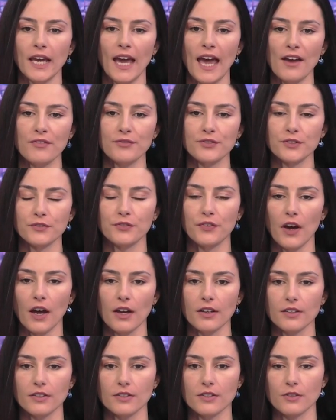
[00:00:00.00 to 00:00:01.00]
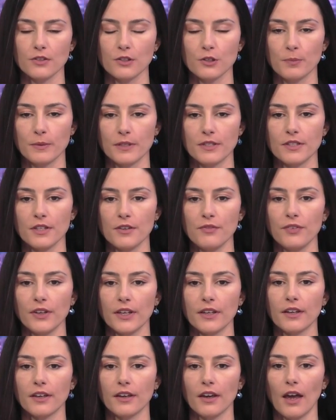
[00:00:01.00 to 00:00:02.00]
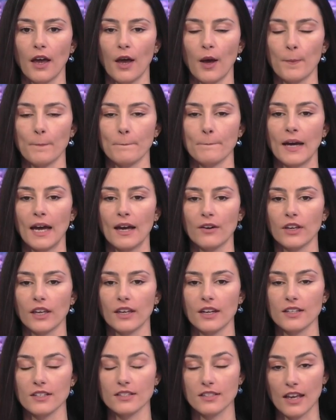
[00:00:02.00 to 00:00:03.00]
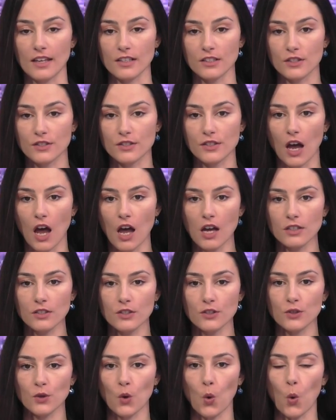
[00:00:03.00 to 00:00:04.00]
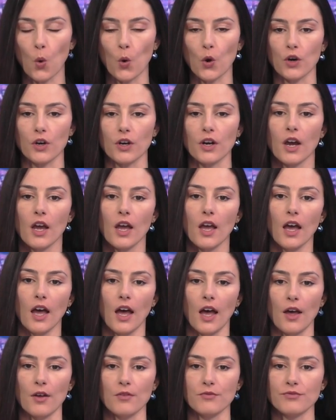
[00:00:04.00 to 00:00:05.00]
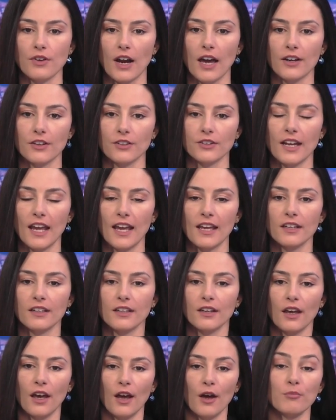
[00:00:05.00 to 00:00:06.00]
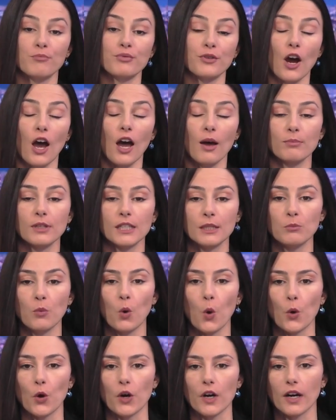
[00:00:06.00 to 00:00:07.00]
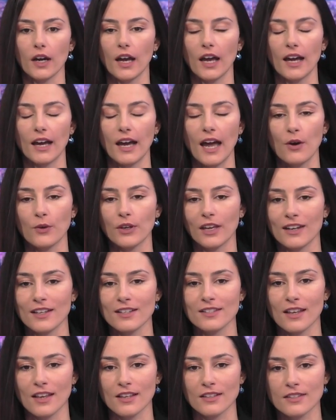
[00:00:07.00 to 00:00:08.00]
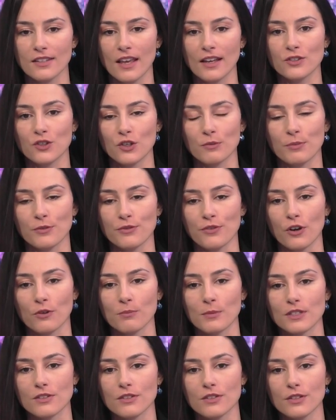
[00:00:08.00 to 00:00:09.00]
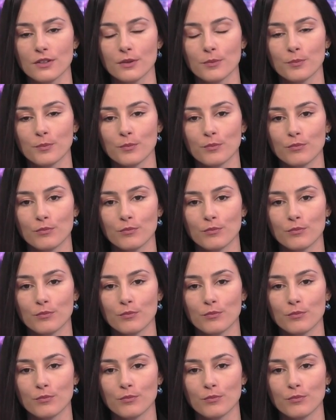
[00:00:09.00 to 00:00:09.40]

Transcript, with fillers: have to focus on specific, um, how can I say, stocks, or uh, rather than uh, probably more, uh, how can I say, sector performance?